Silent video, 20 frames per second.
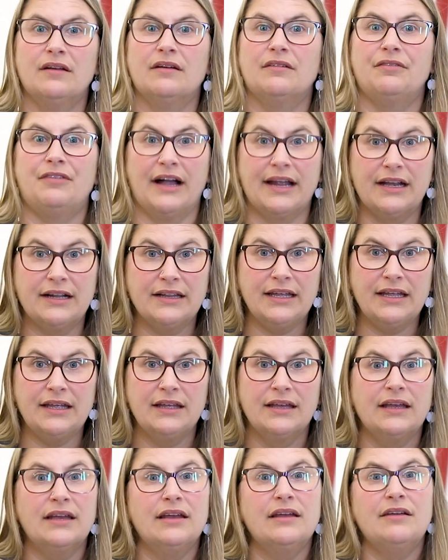Finally,
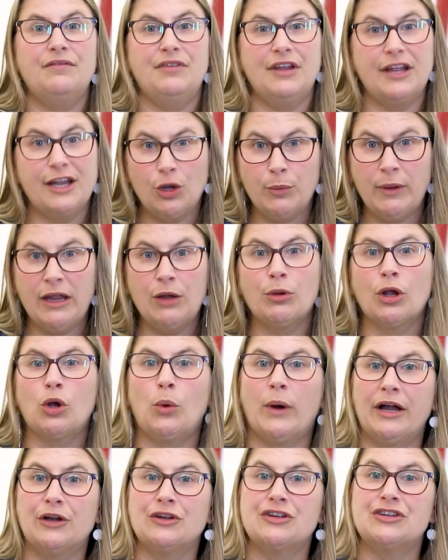VDOE
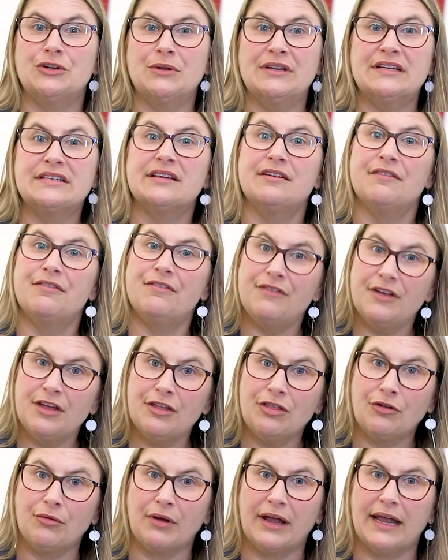requires students in
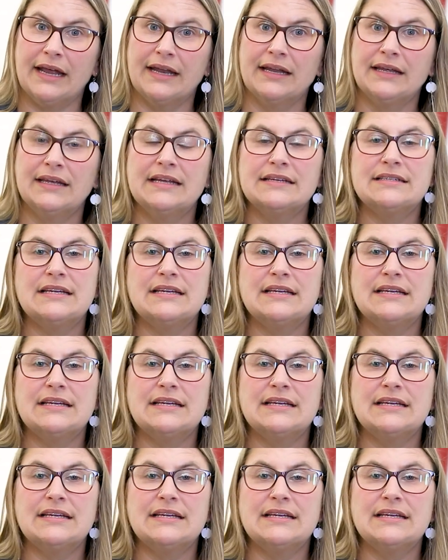5th grade